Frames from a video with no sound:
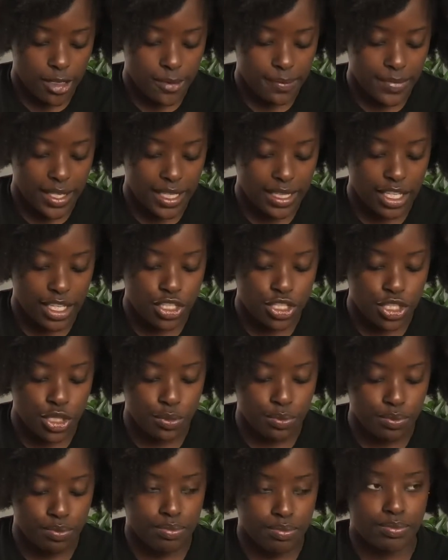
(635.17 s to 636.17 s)
unless you
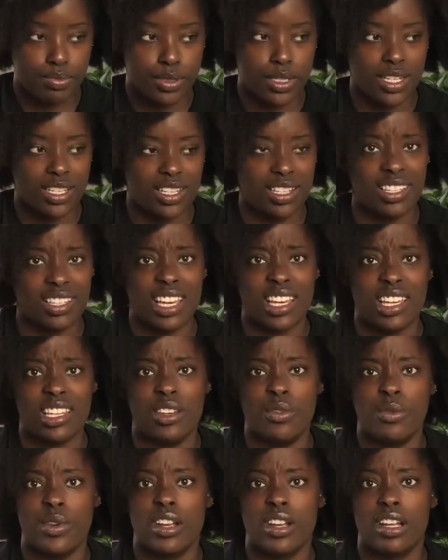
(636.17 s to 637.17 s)
put it in like in a
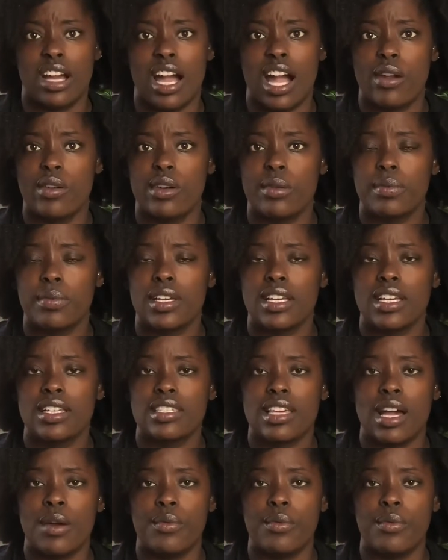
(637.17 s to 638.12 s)
weird awkward place. I